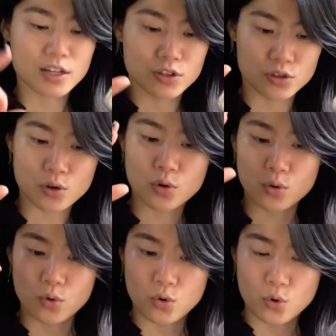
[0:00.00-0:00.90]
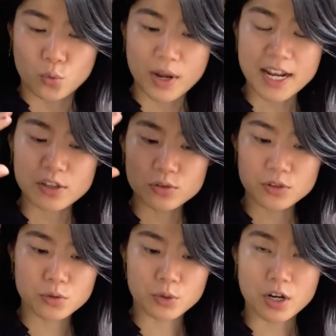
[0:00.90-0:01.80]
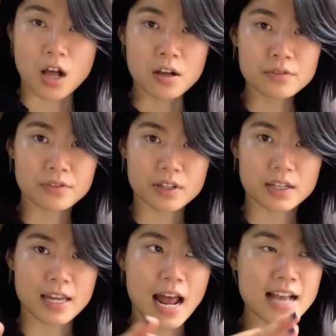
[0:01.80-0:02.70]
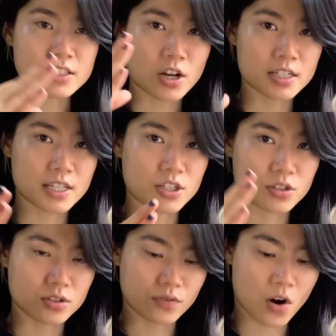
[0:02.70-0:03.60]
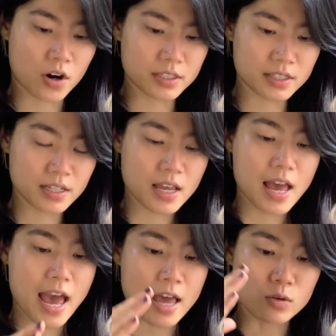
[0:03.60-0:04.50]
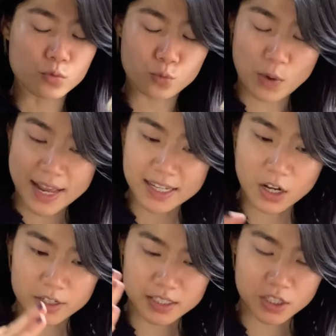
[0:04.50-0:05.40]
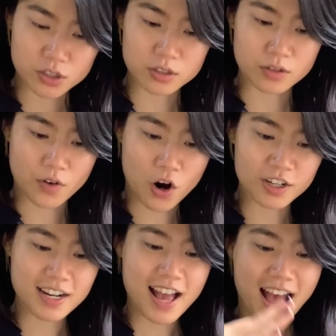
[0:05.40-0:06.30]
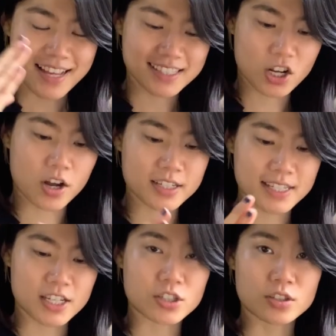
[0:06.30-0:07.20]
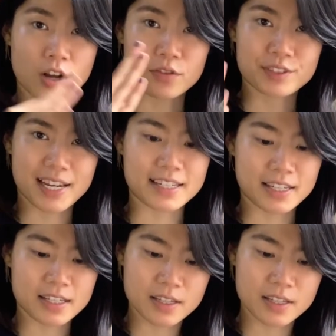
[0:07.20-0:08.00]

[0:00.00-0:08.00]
So when I use the word œuvre, it has connotations of art, and any connotations of art has the connotations of technique.